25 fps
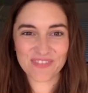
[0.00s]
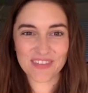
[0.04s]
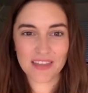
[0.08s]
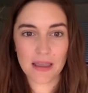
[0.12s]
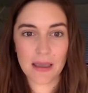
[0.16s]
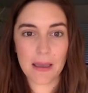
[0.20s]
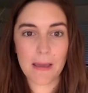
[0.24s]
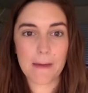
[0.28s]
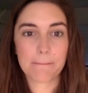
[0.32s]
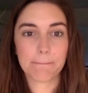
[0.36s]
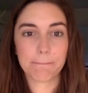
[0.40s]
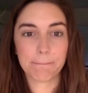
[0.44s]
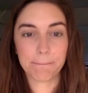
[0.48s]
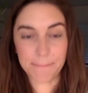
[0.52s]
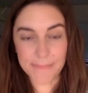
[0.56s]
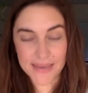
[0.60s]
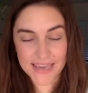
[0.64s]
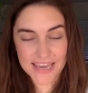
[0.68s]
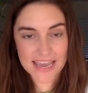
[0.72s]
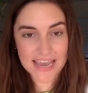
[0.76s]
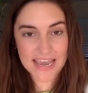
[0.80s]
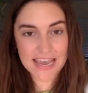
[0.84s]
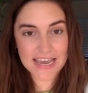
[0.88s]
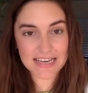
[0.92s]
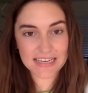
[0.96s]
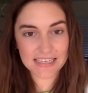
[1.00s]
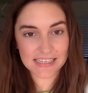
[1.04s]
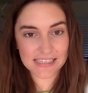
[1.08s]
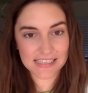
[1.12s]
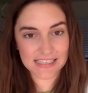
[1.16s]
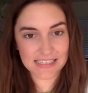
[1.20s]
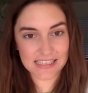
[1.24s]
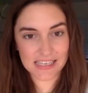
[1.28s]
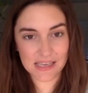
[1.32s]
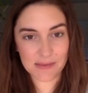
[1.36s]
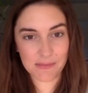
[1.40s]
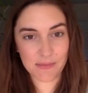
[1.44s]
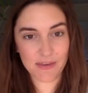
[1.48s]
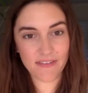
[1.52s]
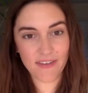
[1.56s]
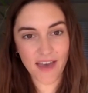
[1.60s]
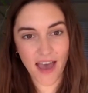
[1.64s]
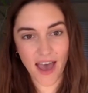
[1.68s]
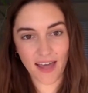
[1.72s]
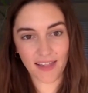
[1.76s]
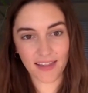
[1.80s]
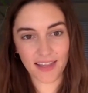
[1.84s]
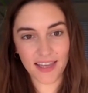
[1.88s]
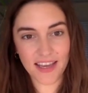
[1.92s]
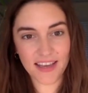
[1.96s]
B, Simi Valley,
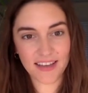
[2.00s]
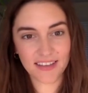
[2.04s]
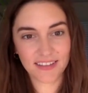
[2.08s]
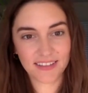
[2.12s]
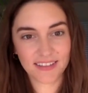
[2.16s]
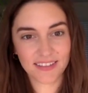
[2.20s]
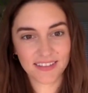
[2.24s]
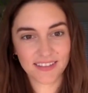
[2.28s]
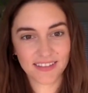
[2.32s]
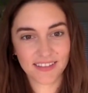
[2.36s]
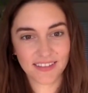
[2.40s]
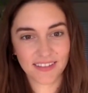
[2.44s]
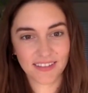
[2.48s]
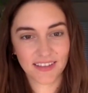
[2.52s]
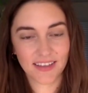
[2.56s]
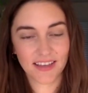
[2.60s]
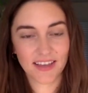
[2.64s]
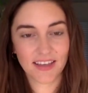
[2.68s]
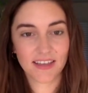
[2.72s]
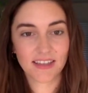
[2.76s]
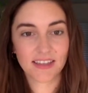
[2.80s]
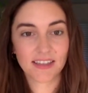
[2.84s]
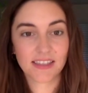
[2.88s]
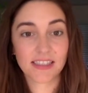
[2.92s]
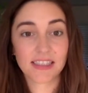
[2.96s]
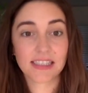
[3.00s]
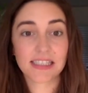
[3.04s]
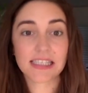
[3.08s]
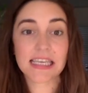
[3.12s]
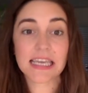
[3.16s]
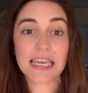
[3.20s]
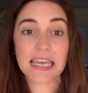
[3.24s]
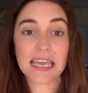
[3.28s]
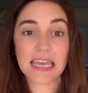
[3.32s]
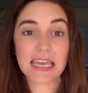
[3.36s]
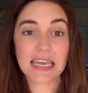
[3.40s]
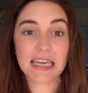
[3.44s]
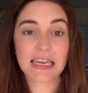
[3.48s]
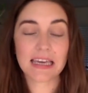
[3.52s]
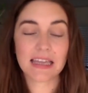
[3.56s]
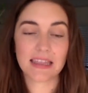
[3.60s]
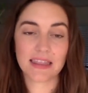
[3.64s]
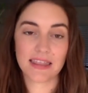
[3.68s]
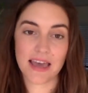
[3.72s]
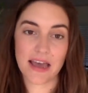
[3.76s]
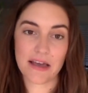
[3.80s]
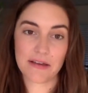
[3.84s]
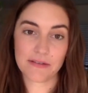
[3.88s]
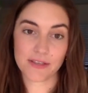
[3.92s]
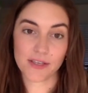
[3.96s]
C, Thousand
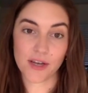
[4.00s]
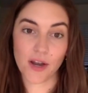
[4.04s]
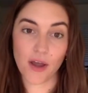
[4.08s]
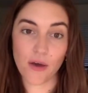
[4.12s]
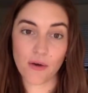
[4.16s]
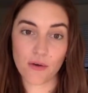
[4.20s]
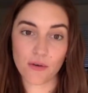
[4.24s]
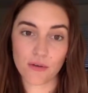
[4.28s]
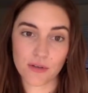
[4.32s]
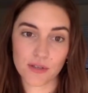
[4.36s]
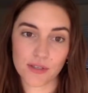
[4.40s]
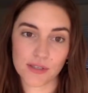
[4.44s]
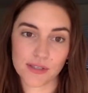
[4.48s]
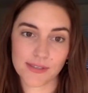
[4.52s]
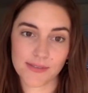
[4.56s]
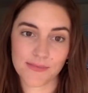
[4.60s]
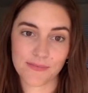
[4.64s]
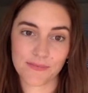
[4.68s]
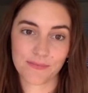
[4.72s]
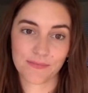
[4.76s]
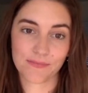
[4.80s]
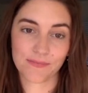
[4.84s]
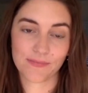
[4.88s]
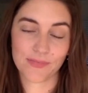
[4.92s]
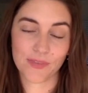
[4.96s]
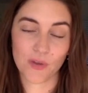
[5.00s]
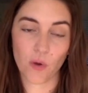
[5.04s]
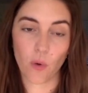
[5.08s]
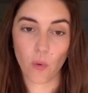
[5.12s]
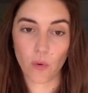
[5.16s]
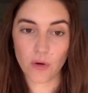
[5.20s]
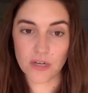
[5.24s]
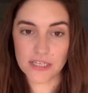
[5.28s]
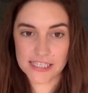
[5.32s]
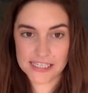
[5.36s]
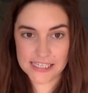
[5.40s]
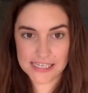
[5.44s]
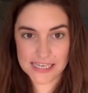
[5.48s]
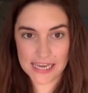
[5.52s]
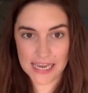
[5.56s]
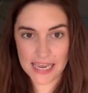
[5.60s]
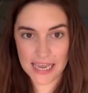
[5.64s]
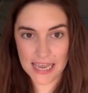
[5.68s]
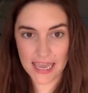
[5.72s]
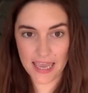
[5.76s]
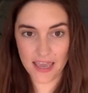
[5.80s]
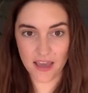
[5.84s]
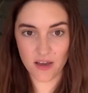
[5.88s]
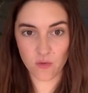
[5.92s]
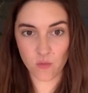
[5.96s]
Oaks, or D,
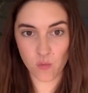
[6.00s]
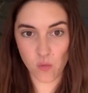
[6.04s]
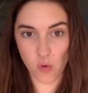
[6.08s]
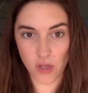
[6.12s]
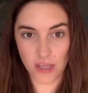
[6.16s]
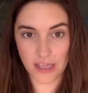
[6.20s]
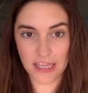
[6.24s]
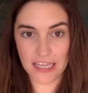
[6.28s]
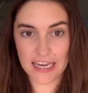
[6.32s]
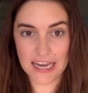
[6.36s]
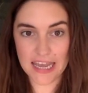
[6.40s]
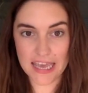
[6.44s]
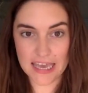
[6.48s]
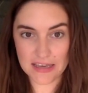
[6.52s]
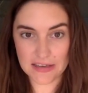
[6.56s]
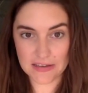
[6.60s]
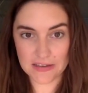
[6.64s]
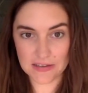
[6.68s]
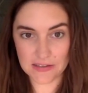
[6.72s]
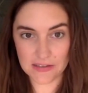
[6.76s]
Woodland Hills?